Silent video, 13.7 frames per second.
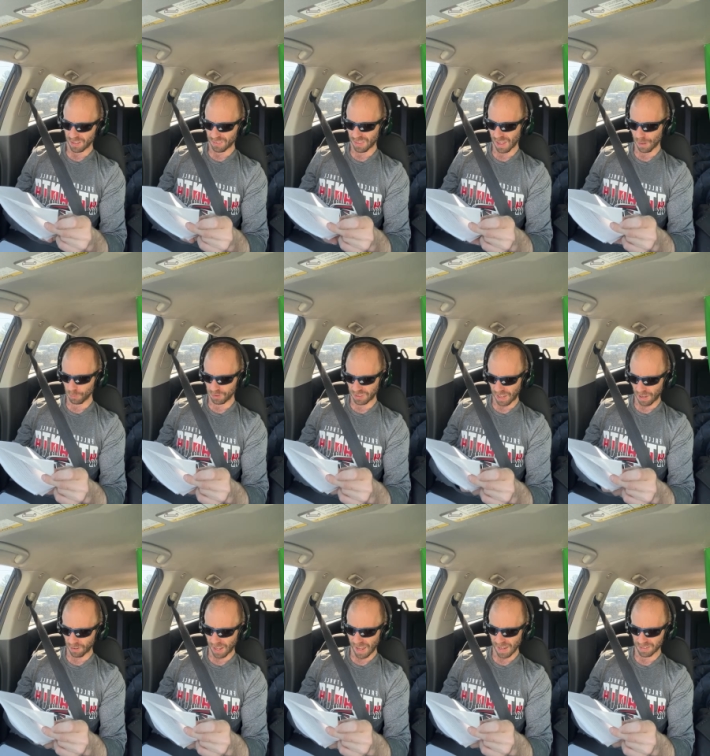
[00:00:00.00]
that,
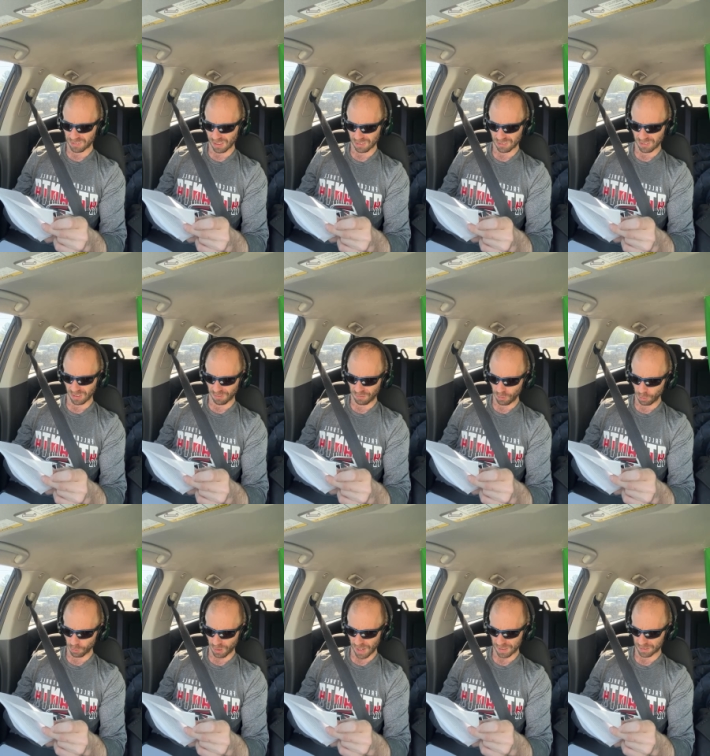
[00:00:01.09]
without access to the full
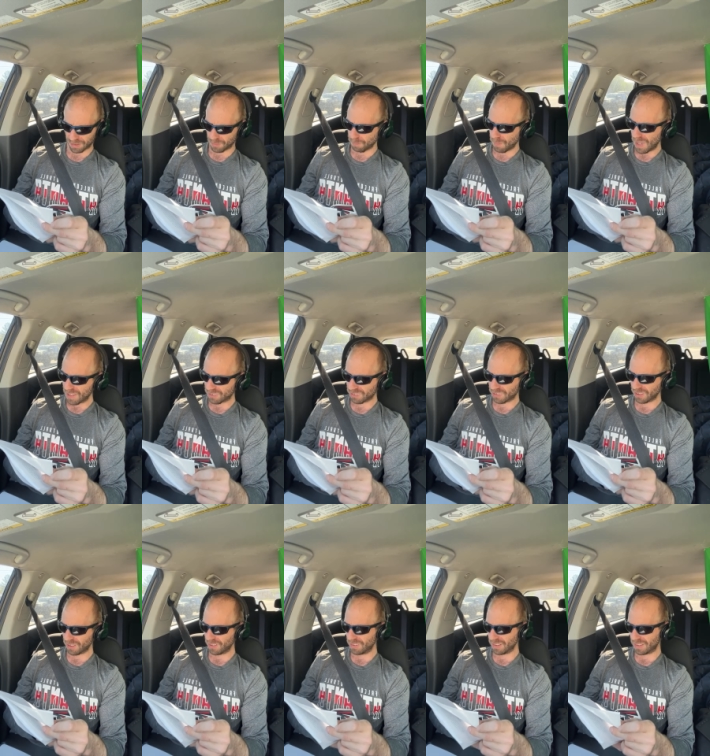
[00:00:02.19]
record, missed
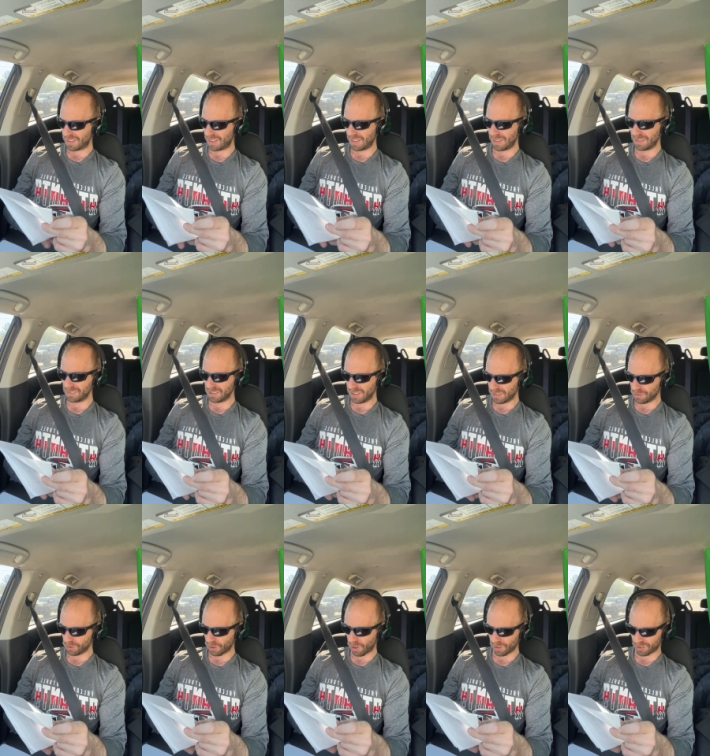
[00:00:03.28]
the key
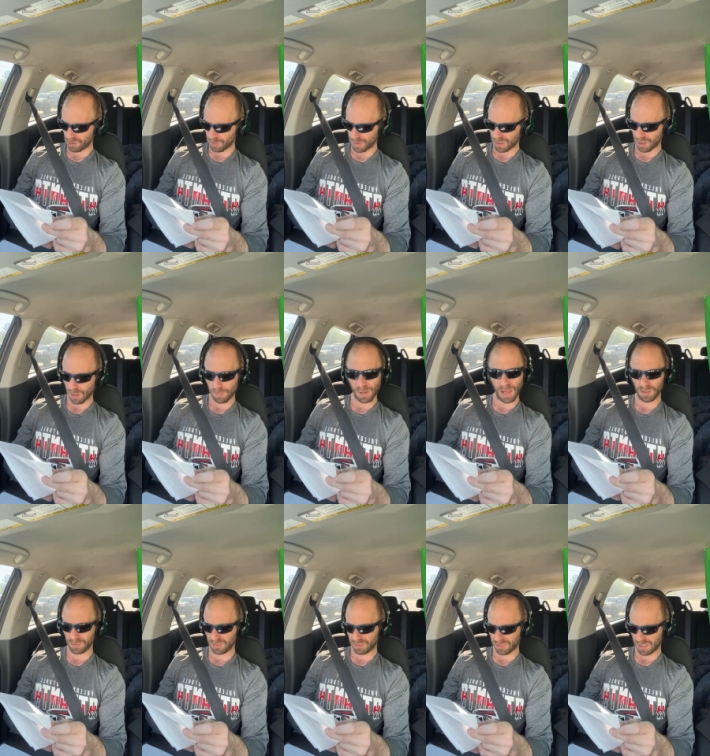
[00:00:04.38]
legal argument about
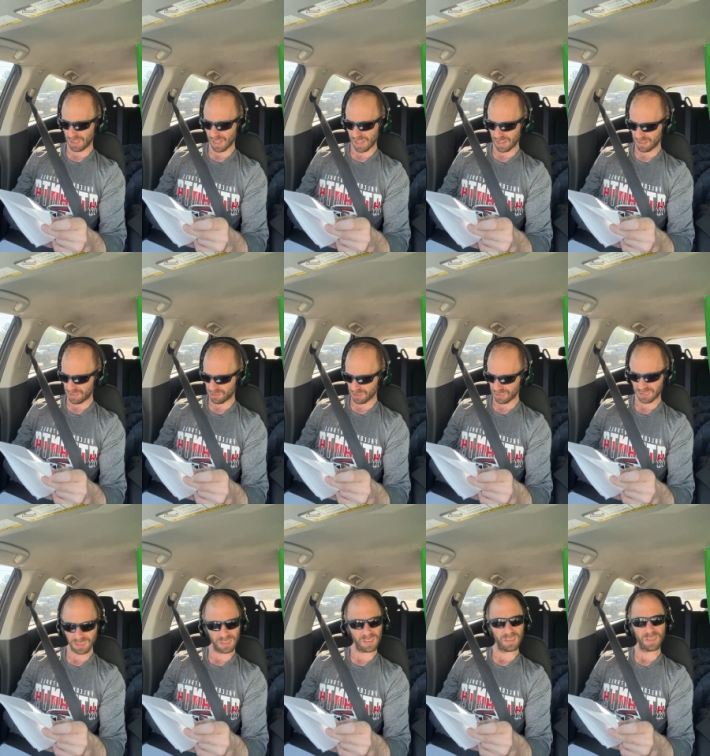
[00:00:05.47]
the
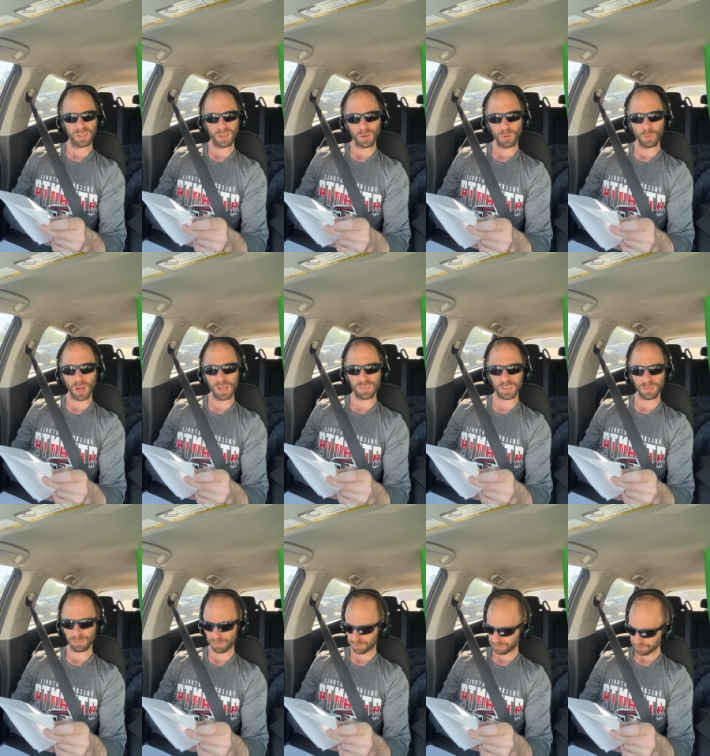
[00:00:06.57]
indigency waiver.
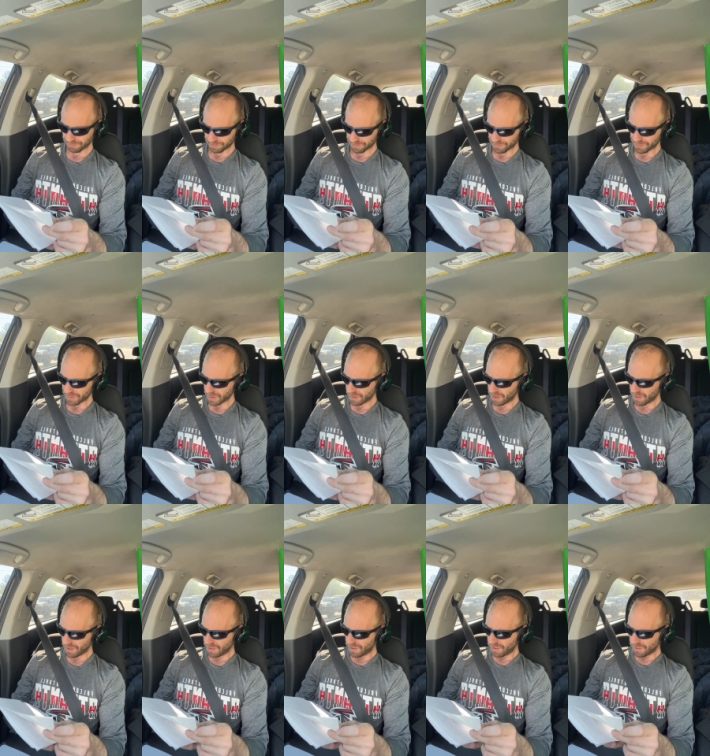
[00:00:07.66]

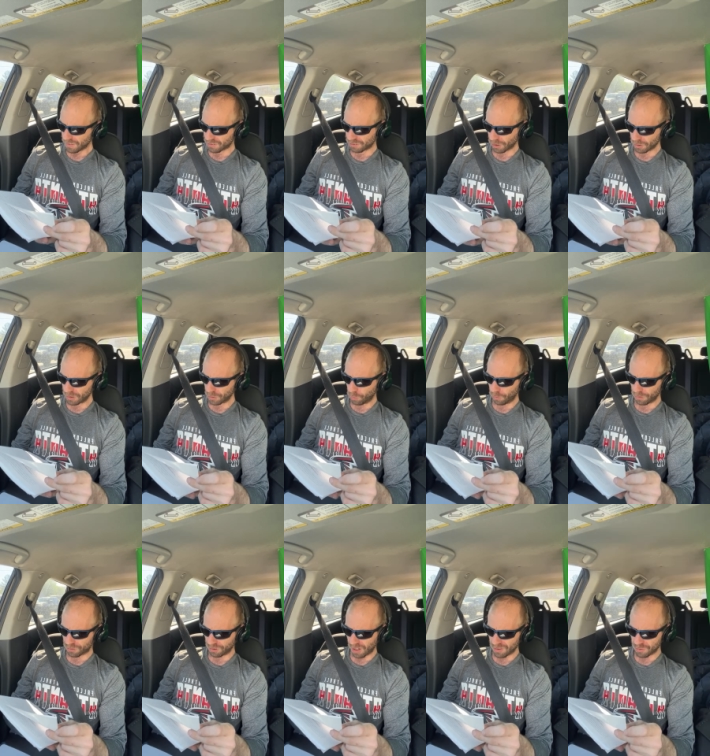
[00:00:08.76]
The Circuit Court
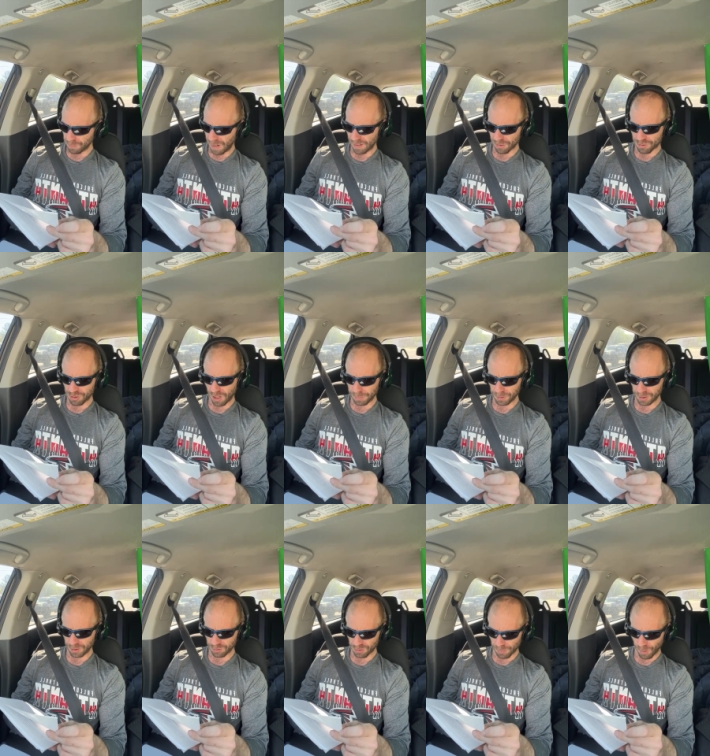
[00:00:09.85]
judge made a
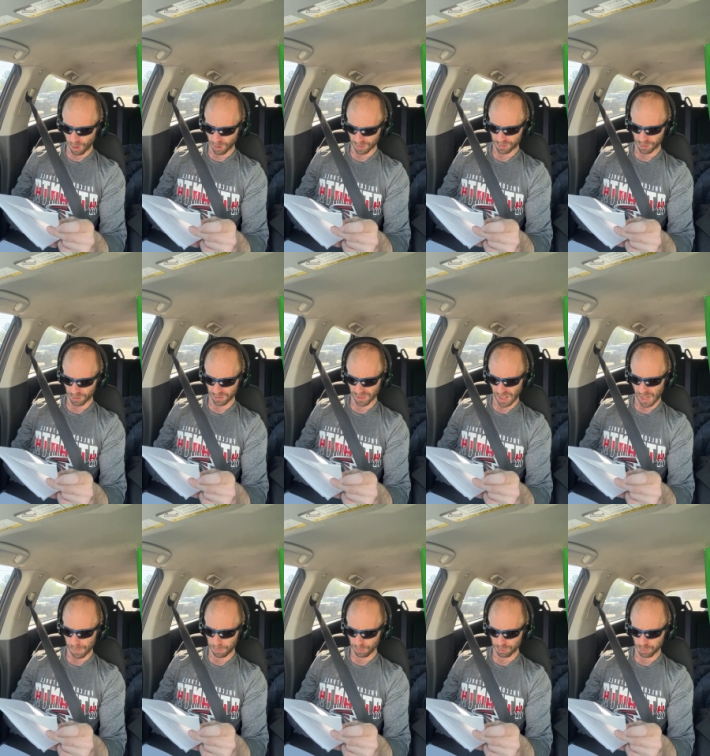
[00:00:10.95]
troubling remark during the
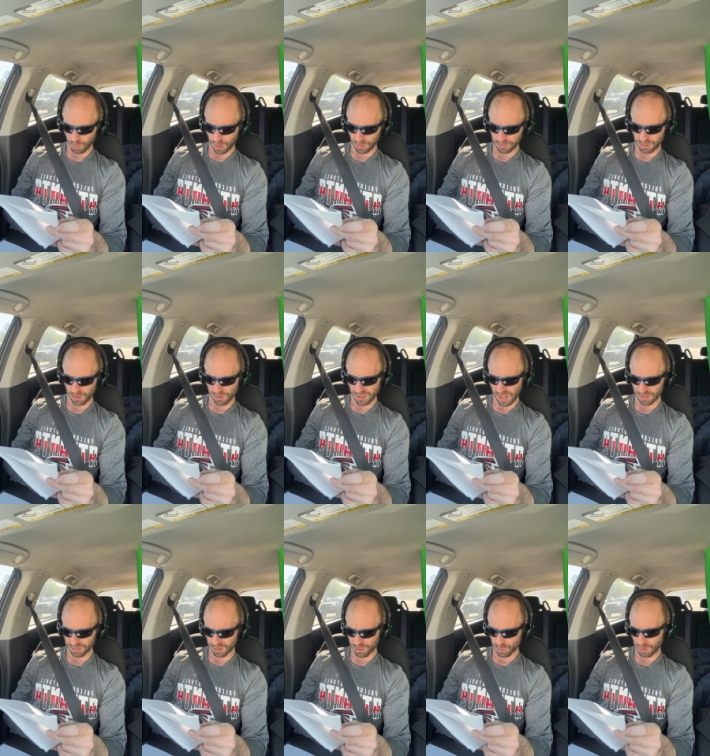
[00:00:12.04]
April 12,
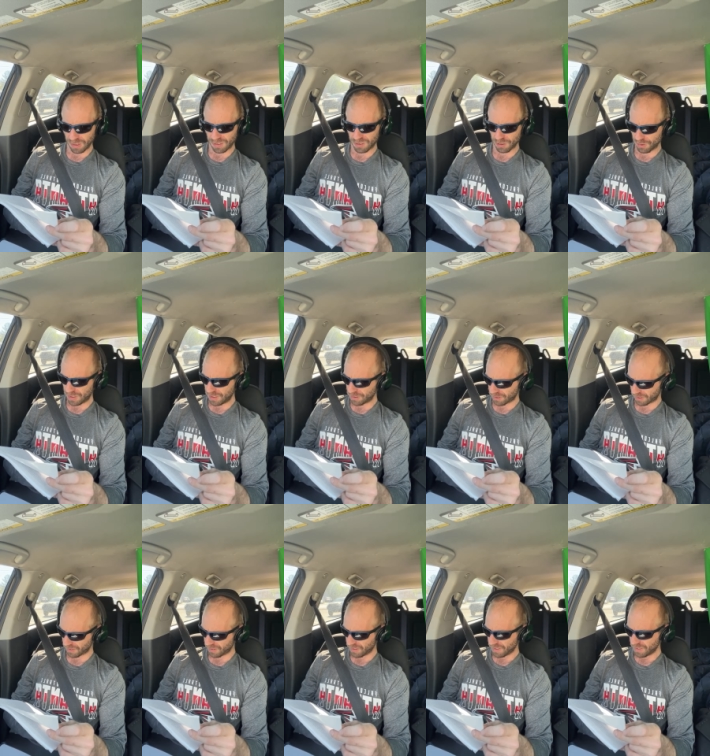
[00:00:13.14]
2022 hearing,
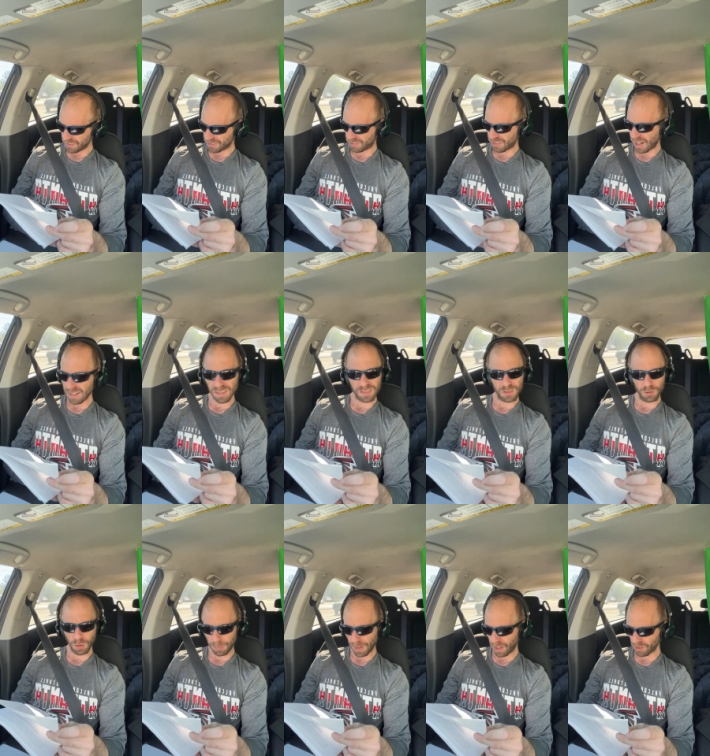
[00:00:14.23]
stating to
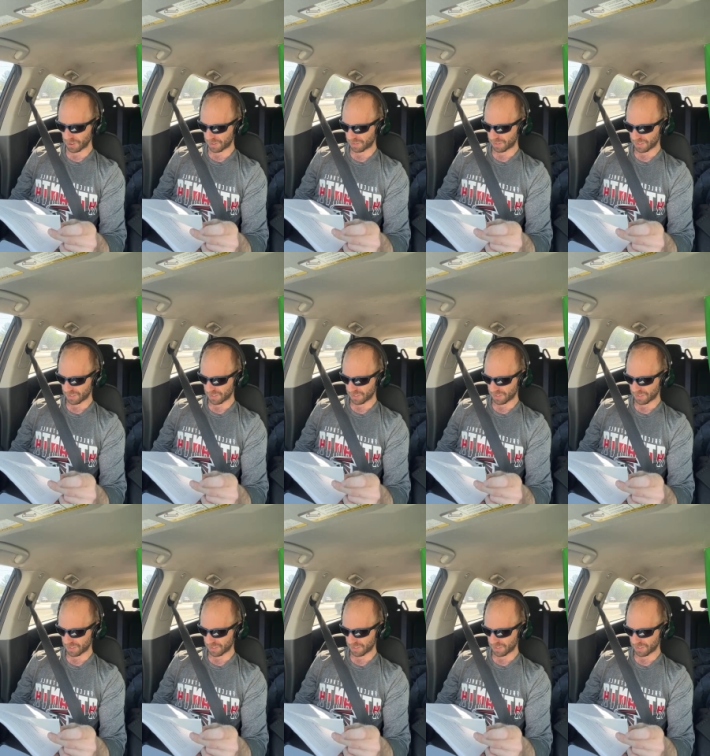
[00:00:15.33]
appellant,